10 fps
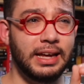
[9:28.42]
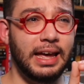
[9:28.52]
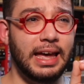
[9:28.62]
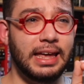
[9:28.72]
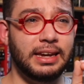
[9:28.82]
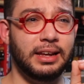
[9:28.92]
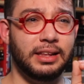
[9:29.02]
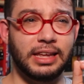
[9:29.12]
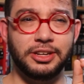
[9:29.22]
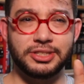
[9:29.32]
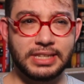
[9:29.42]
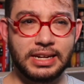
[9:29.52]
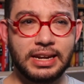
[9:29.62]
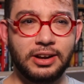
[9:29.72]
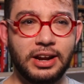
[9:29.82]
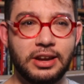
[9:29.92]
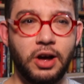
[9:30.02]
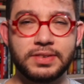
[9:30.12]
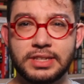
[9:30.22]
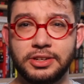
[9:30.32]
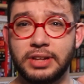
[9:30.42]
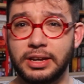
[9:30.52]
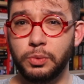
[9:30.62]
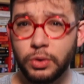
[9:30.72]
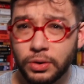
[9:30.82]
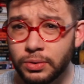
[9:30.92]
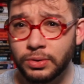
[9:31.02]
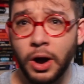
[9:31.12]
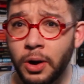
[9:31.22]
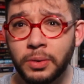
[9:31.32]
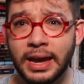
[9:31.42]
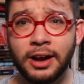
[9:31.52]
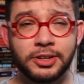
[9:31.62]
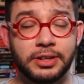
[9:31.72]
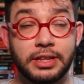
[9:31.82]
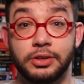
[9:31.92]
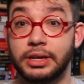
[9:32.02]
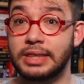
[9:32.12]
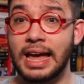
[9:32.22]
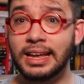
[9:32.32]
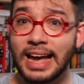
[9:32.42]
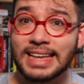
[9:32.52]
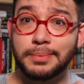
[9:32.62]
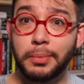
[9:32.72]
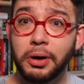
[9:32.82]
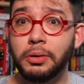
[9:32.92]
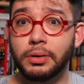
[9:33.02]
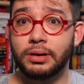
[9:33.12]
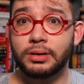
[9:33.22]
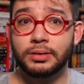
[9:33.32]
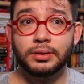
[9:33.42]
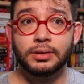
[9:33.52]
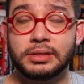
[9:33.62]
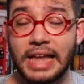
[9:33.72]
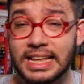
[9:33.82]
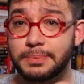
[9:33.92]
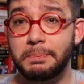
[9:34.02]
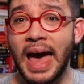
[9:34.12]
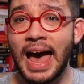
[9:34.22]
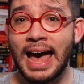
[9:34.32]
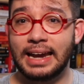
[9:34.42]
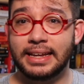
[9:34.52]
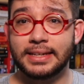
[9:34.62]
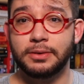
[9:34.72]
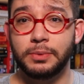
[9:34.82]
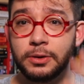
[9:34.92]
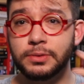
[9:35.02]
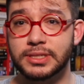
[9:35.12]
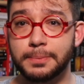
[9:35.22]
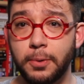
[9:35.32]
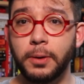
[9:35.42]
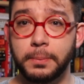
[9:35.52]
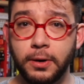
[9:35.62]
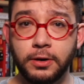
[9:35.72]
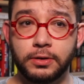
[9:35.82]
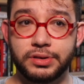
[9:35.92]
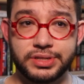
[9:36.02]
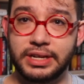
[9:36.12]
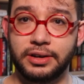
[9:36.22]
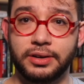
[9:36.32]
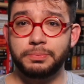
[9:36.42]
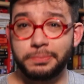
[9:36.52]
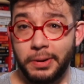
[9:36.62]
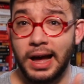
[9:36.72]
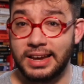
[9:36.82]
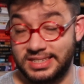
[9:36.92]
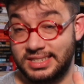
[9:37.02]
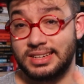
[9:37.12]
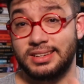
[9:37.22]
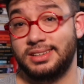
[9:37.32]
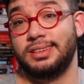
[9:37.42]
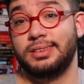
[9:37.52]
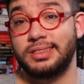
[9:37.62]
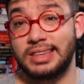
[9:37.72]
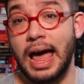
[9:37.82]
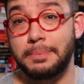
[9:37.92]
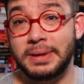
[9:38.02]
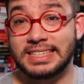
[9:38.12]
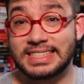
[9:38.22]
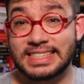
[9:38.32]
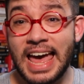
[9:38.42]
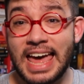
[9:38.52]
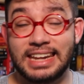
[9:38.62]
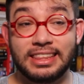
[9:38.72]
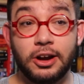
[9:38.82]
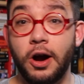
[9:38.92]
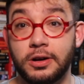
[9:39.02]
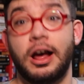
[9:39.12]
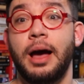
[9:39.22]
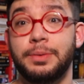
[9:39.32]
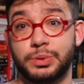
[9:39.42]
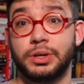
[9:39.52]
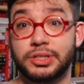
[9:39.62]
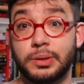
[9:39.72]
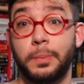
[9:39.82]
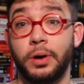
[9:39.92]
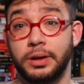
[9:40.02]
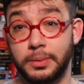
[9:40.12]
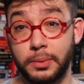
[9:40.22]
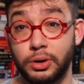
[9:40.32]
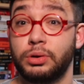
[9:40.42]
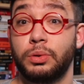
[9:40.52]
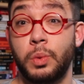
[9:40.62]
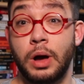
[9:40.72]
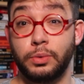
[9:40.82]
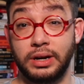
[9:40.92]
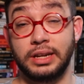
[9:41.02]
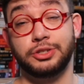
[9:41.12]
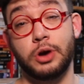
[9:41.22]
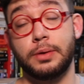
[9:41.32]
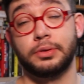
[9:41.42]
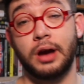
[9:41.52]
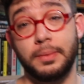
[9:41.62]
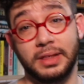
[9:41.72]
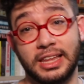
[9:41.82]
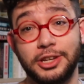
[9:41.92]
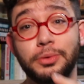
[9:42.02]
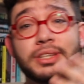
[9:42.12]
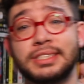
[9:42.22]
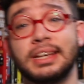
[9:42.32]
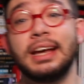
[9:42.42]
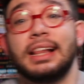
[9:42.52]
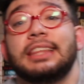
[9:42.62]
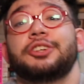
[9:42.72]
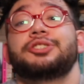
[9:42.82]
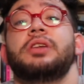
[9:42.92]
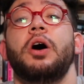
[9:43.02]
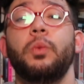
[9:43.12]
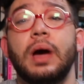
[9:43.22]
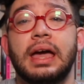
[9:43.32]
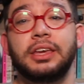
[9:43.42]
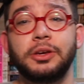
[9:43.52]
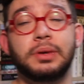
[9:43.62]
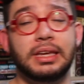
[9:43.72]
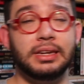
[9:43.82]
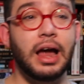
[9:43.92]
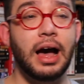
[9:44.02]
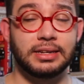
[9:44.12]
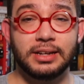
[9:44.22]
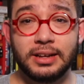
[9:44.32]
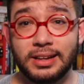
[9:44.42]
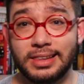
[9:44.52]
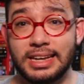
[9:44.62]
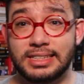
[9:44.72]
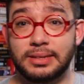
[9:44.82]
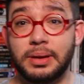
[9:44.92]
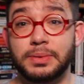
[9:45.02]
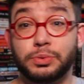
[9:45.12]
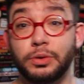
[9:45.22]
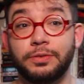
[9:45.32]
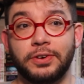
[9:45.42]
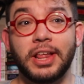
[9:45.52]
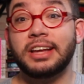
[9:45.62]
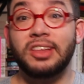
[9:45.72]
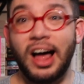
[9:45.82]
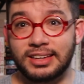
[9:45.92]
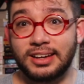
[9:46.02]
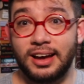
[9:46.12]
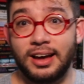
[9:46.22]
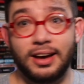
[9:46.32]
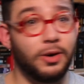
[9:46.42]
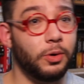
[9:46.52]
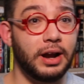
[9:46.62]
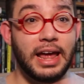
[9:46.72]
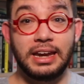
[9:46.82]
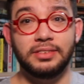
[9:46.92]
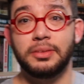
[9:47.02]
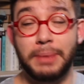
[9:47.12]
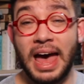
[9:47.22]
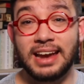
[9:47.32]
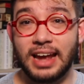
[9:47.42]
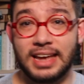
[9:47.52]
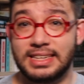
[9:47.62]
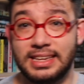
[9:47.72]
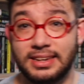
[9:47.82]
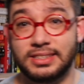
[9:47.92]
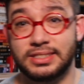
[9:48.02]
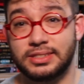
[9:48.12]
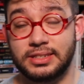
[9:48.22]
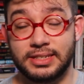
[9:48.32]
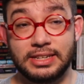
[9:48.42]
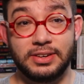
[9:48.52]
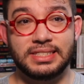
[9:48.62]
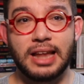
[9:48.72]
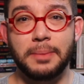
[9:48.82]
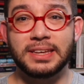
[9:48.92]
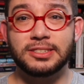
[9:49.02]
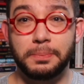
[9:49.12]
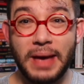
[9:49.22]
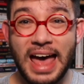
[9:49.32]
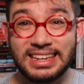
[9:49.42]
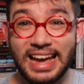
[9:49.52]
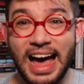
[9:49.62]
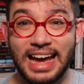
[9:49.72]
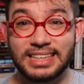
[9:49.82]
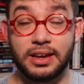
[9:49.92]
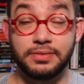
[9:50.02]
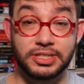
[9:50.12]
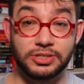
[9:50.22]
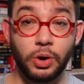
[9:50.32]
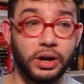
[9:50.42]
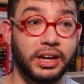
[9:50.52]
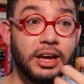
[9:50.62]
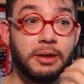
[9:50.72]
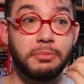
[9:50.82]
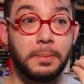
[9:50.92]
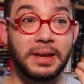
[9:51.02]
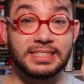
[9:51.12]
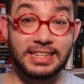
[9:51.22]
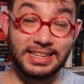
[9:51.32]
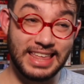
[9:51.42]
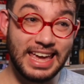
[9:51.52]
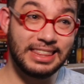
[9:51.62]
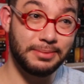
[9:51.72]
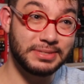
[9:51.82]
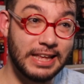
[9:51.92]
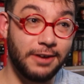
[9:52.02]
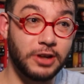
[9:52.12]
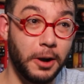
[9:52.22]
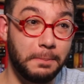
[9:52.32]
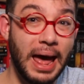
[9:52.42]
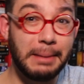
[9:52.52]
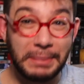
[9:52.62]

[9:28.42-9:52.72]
and like you're sitting there and all of a sudden you're like, whoa, go character, and then you're like, that guy's a murderer. That's bad. We don't support murderers here. But that being said, there are times where you're supporting the murderer while reading Joe Abercrombie. Like you just, like there's no way you cannot like sometimes root for like Lotka or any of the bad guys in this series, not because they're bad guys of the story, but because they themselves are bad